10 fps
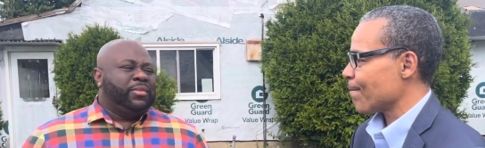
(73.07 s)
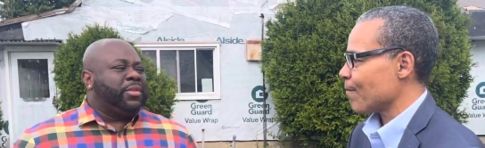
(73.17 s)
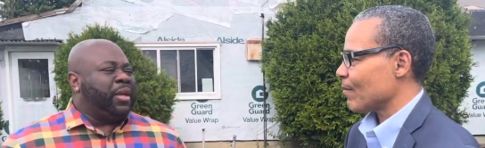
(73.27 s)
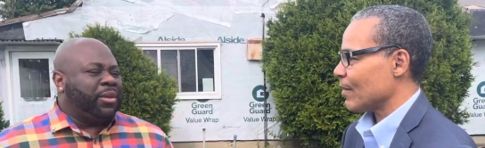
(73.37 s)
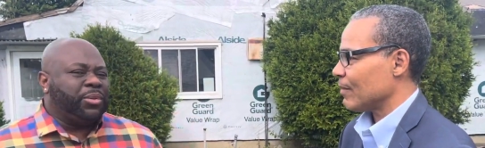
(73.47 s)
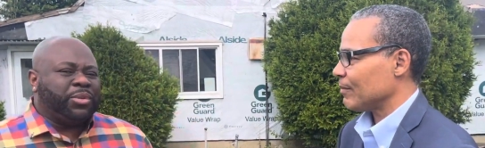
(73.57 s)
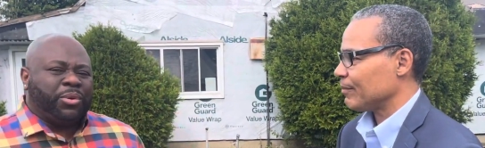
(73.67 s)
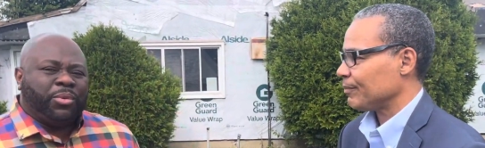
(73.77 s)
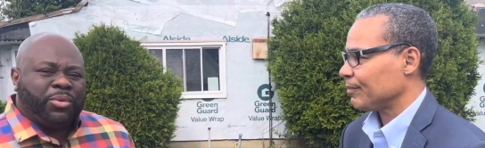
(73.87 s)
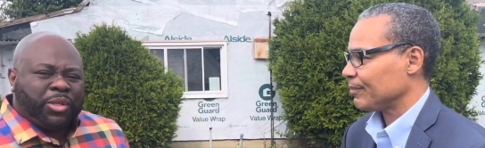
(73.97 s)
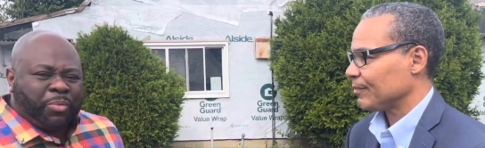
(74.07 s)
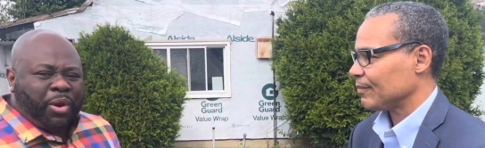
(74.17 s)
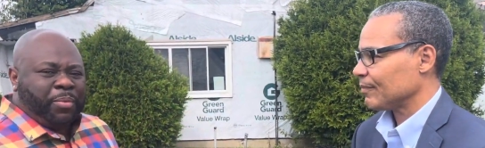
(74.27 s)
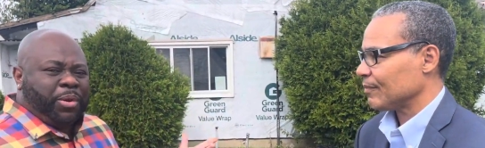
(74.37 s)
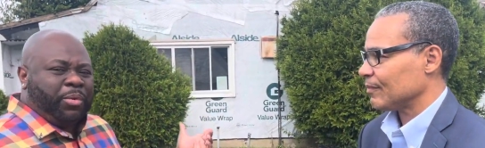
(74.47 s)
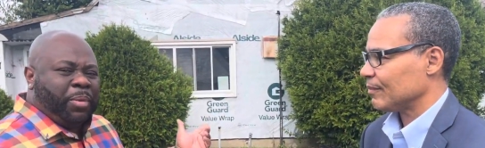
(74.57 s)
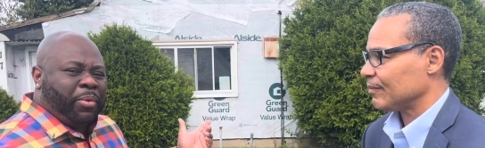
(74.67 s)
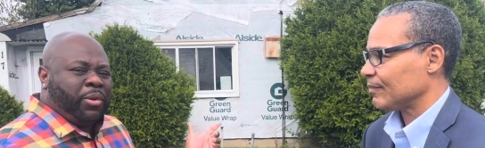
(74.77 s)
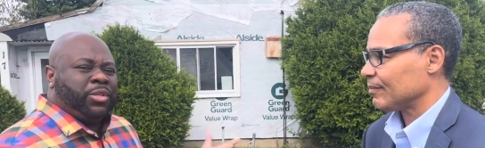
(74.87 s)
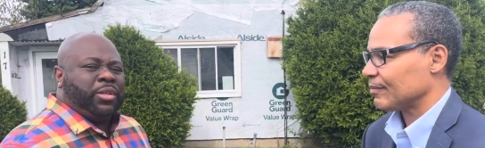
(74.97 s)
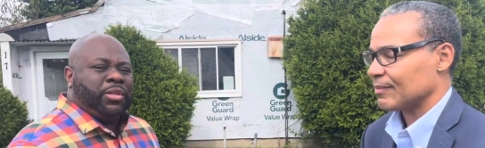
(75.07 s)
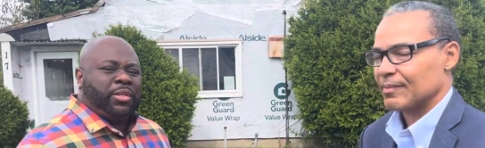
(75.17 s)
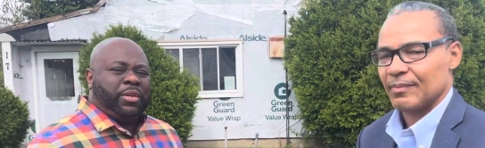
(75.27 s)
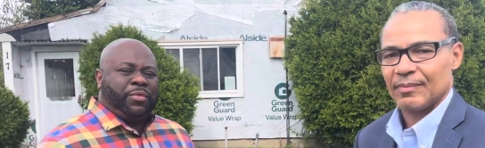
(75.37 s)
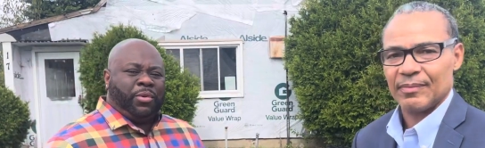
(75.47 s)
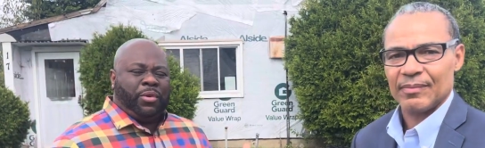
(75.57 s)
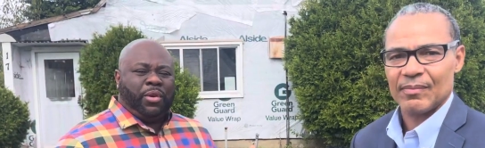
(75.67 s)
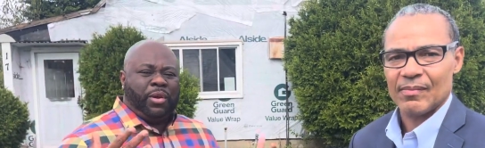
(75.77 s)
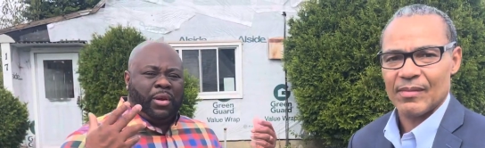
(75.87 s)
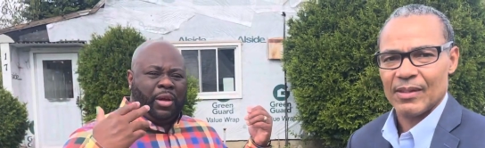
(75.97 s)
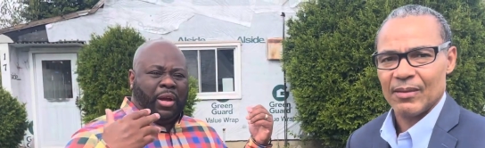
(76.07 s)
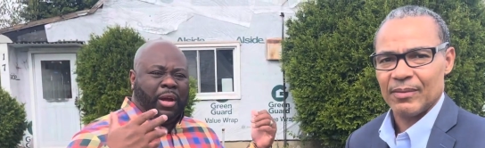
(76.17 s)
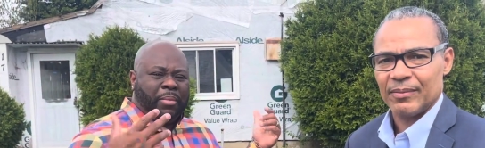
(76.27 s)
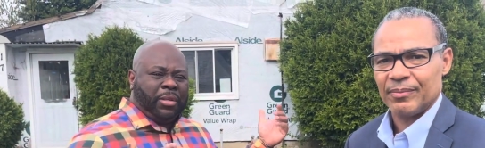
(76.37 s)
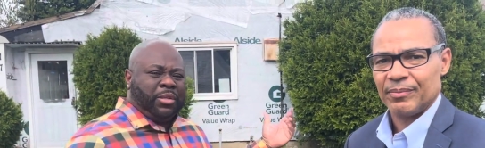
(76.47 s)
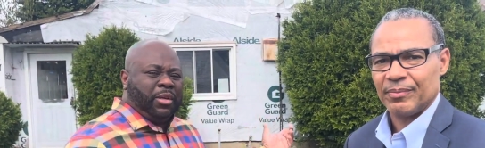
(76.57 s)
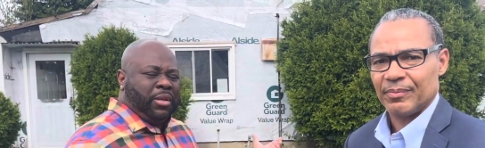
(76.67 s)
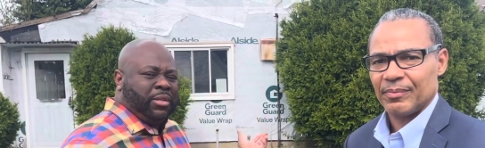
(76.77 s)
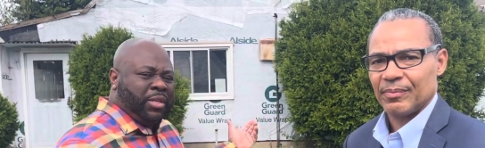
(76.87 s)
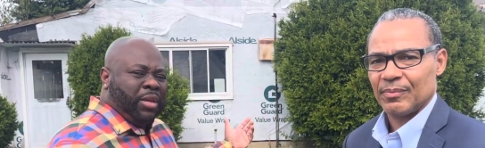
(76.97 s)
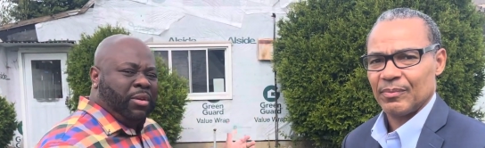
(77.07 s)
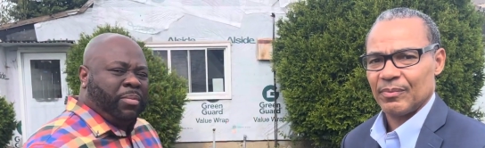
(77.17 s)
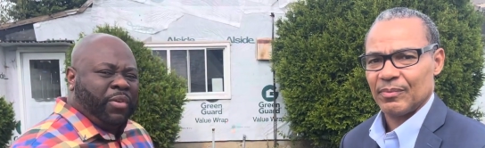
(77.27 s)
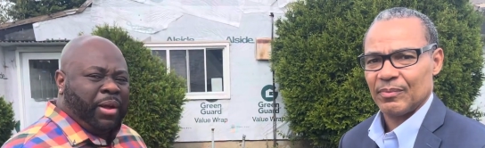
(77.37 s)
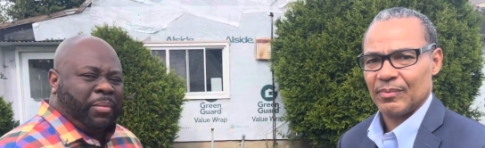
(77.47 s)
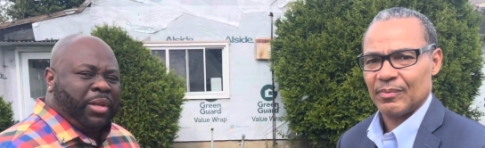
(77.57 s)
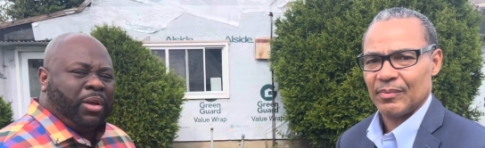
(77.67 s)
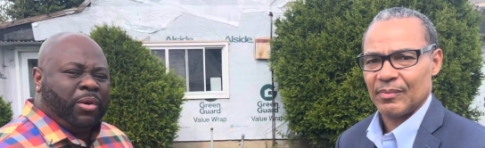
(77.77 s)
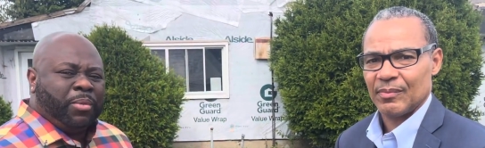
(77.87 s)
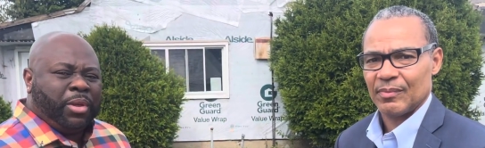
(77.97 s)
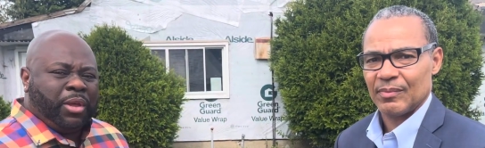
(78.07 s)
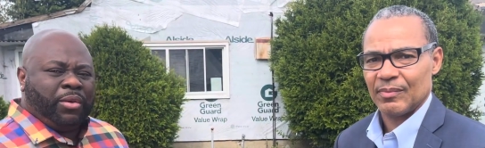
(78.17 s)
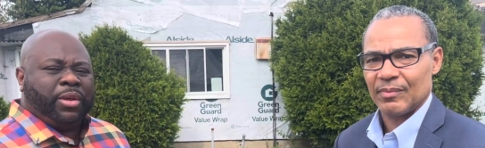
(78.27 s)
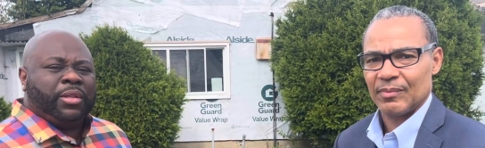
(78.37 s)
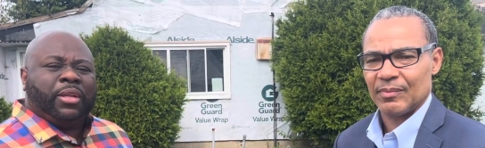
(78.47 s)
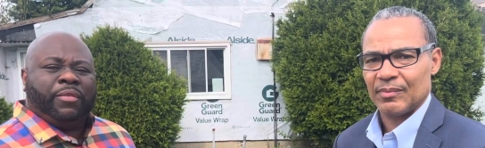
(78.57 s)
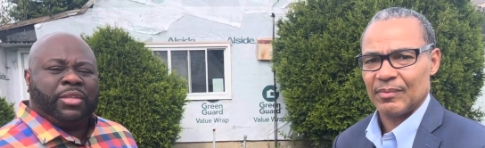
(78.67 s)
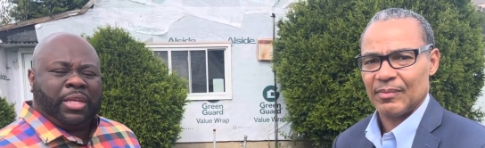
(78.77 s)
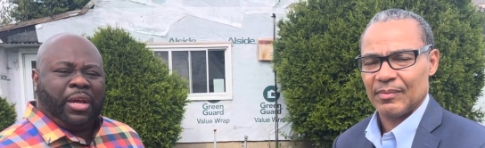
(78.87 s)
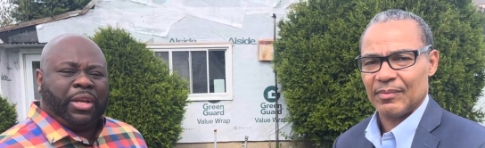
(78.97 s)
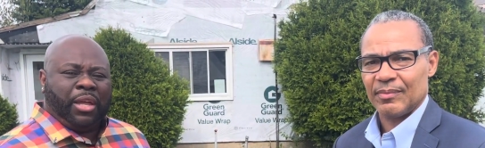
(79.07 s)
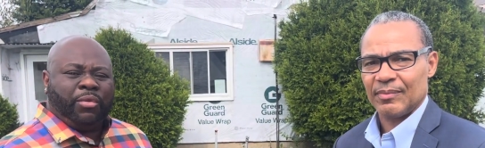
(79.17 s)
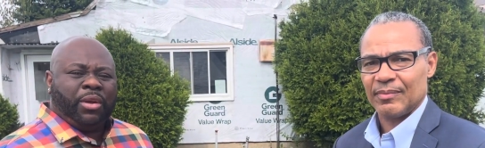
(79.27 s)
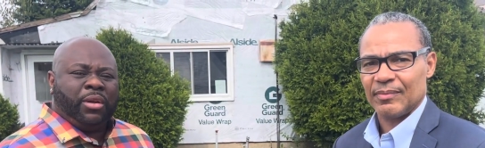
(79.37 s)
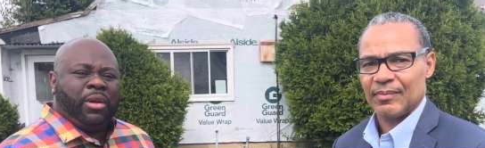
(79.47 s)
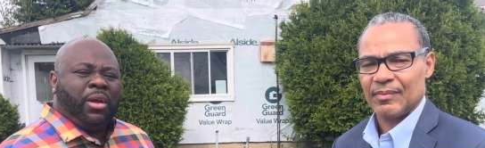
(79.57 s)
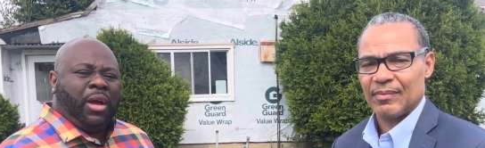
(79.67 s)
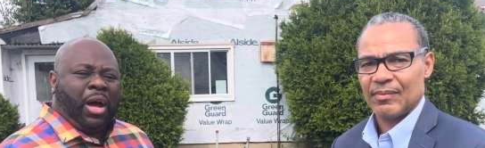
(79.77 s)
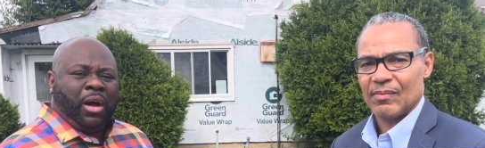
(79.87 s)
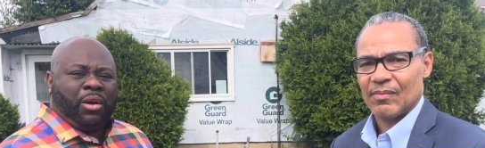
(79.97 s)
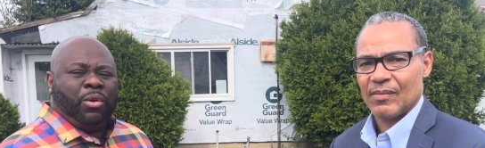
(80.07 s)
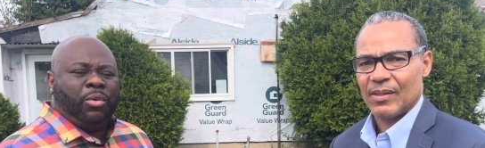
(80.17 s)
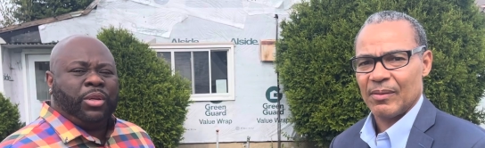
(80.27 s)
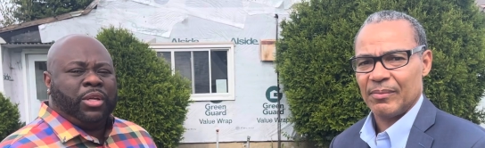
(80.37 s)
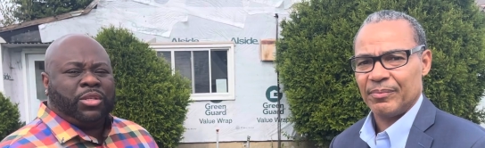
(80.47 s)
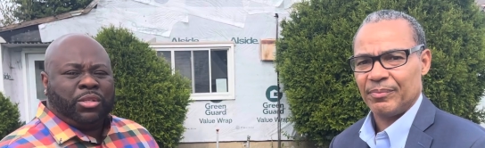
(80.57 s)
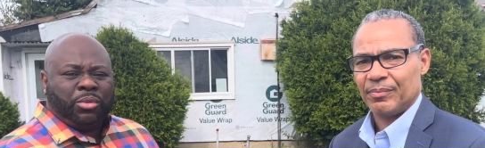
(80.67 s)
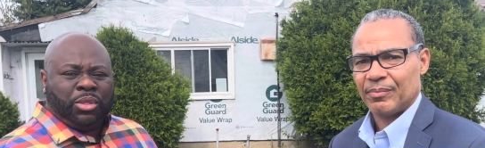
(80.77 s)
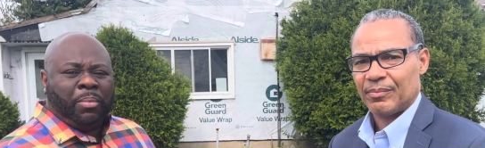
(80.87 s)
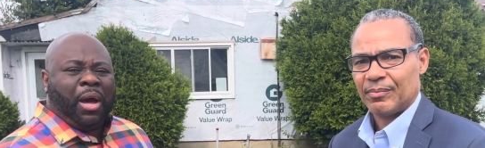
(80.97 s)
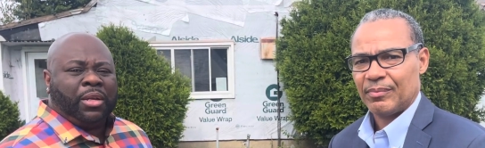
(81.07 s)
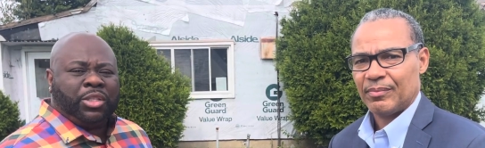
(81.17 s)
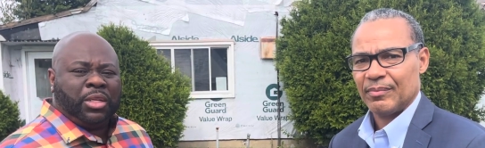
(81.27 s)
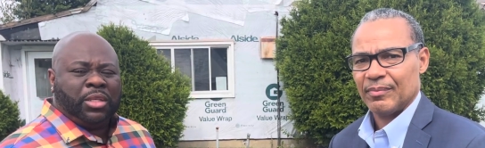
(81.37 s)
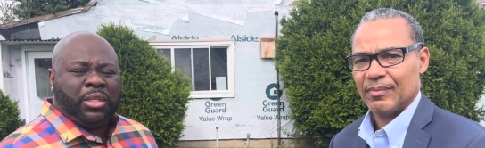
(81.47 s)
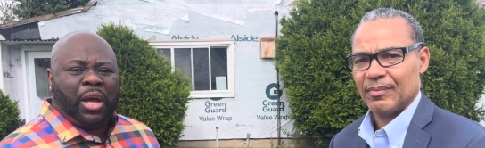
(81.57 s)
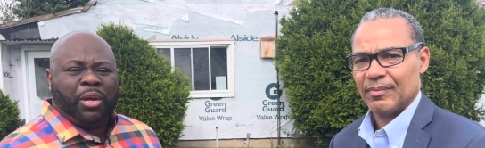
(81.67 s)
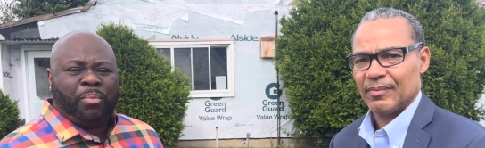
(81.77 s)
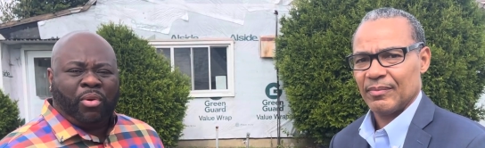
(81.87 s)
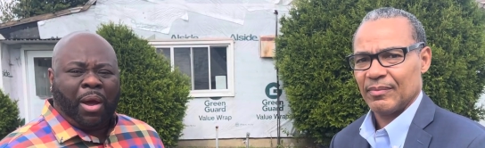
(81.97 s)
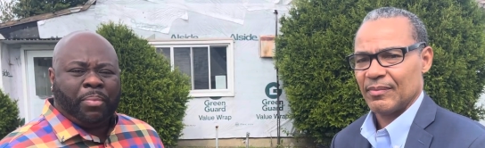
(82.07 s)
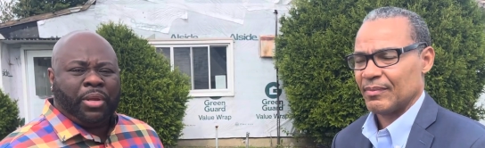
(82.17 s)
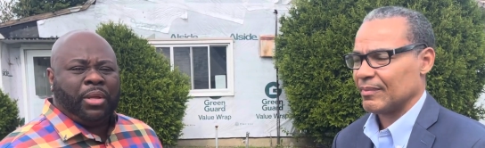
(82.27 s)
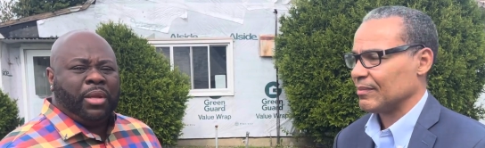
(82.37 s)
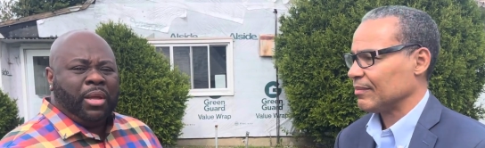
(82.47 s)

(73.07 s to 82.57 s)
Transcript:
Speaker 1: Thank you. So this property we purchased for um, it's a single primary home here in the Levittown area. Our goal is to demolish the entire property